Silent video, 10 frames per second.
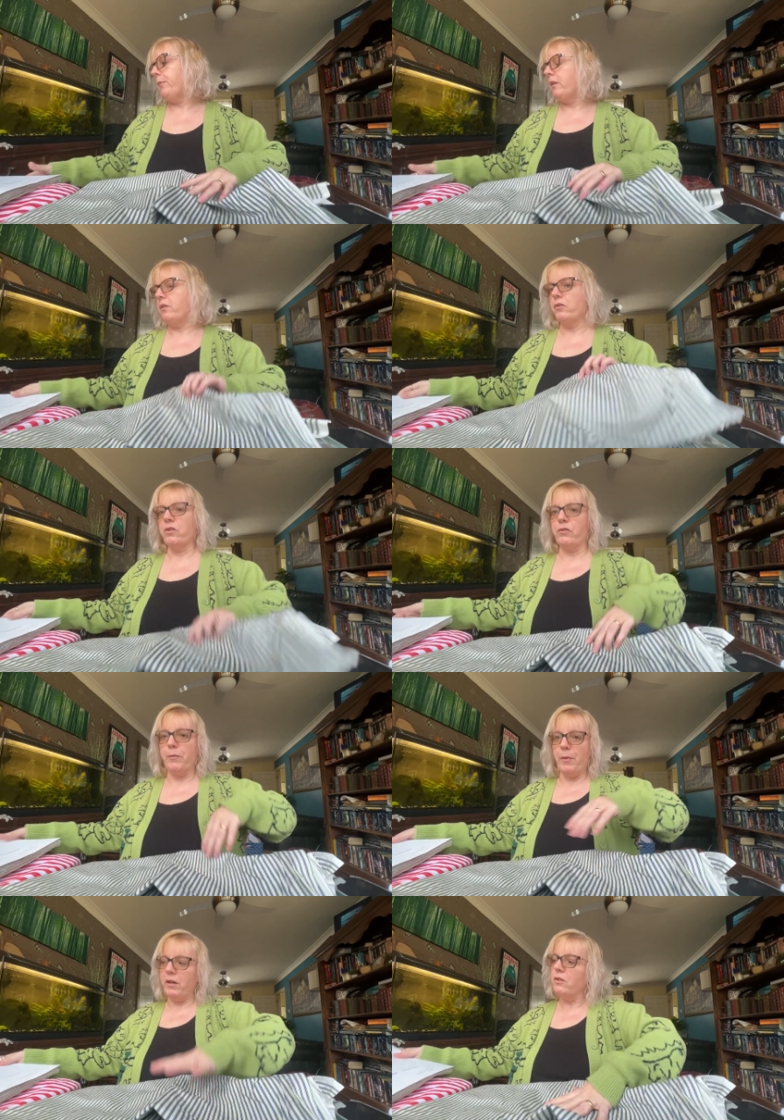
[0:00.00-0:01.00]
So just to
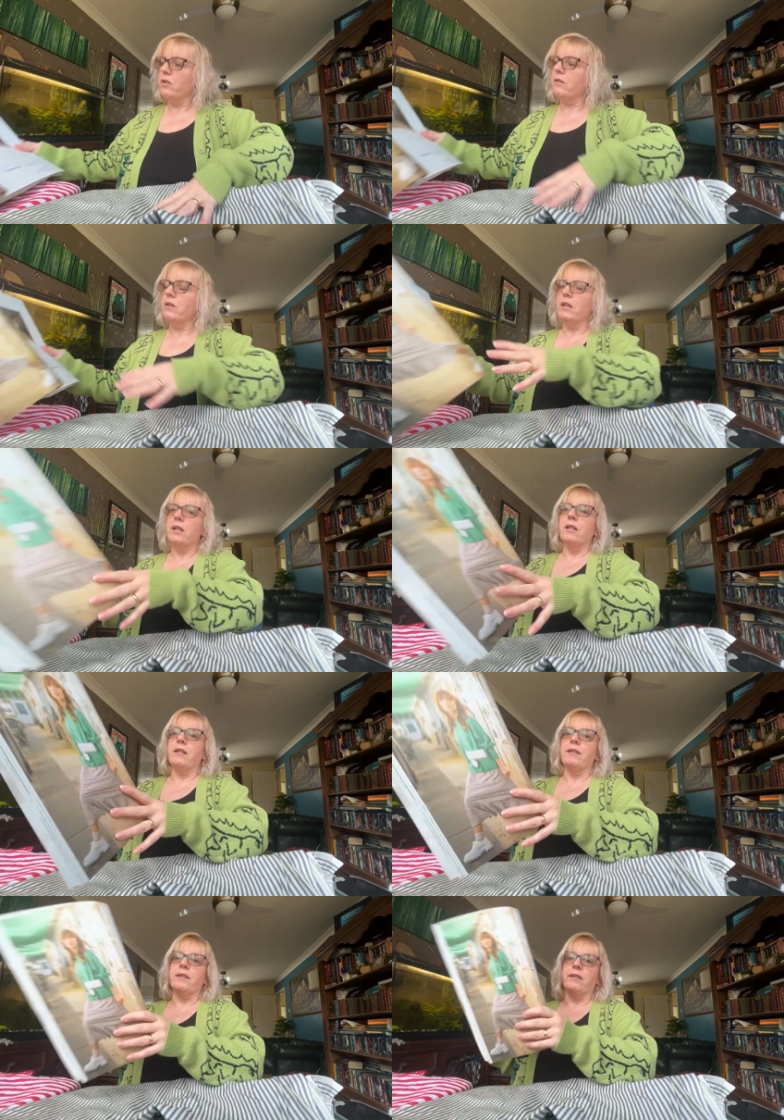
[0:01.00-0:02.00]
remind you,
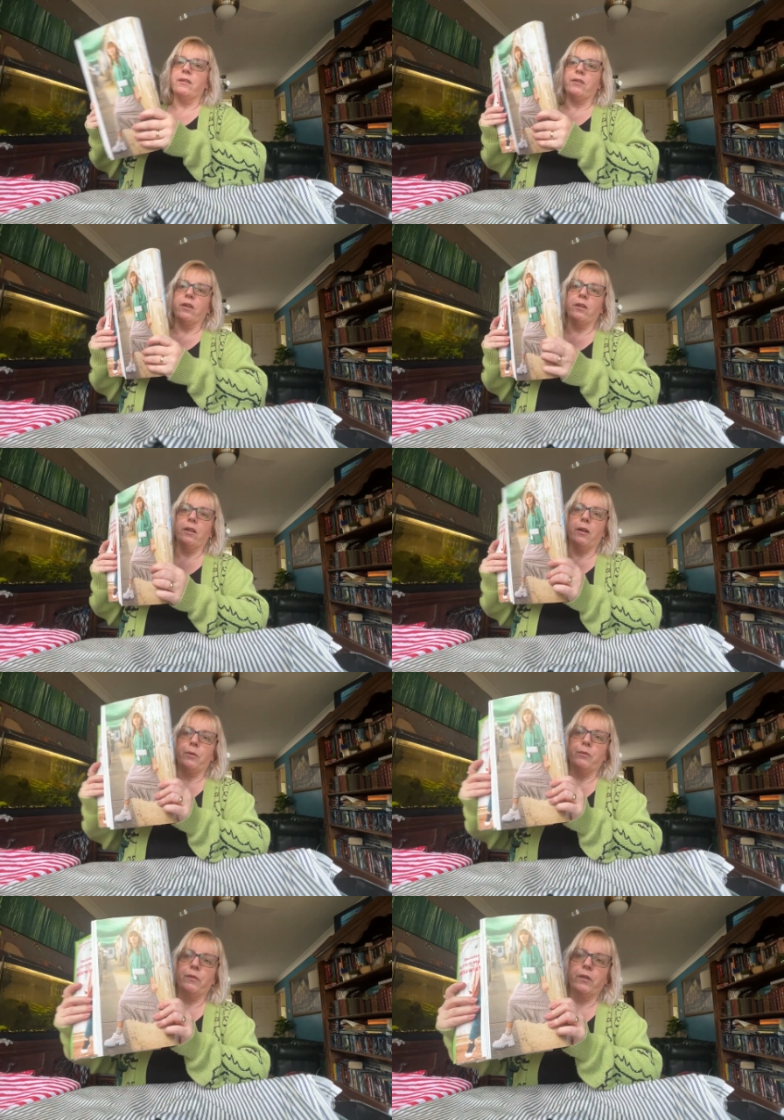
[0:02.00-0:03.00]
this is the skirt that I
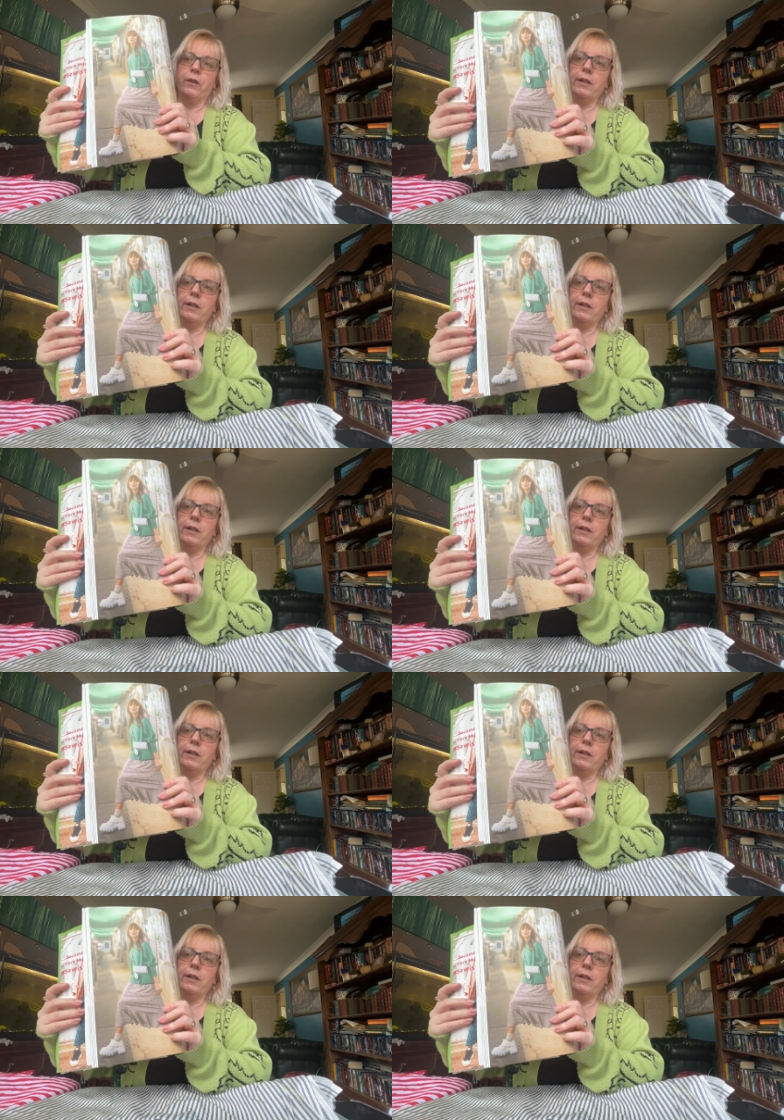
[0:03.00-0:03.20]
was referring